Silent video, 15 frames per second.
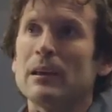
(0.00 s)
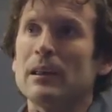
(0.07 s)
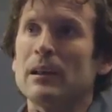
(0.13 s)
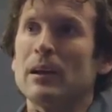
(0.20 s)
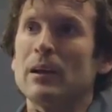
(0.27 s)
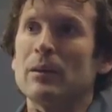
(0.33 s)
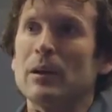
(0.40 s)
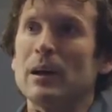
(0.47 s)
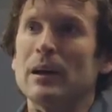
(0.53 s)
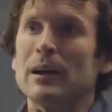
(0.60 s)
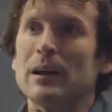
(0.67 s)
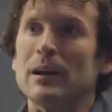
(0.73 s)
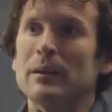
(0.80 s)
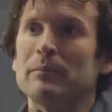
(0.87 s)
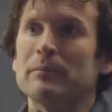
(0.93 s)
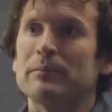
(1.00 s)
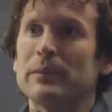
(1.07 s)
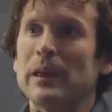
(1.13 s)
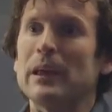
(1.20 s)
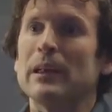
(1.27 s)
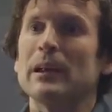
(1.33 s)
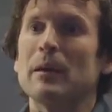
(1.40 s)
you know, uh,
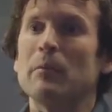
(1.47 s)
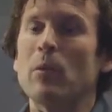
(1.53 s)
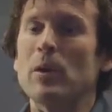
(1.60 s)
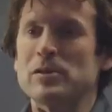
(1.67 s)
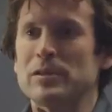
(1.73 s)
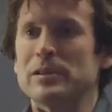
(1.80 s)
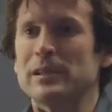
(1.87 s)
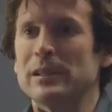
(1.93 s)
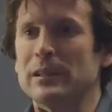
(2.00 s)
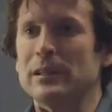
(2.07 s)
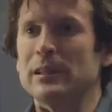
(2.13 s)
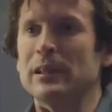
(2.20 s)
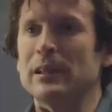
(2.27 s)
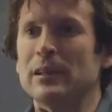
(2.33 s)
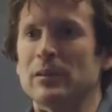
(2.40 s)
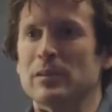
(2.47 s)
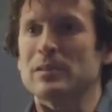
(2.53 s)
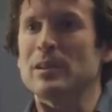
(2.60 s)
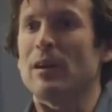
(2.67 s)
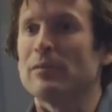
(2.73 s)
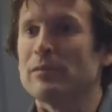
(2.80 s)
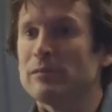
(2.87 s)
then I'm more interested in your
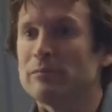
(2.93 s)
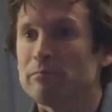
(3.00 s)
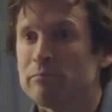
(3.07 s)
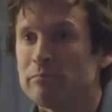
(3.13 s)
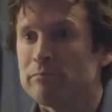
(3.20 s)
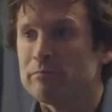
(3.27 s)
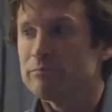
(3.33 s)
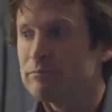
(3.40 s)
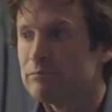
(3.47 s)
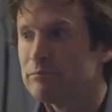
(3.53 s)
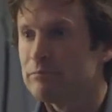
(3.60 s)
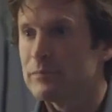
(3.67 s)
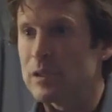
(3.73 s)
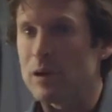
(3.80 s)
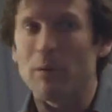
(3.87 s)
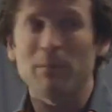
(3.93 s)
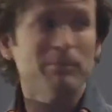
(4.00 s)
stuff. So.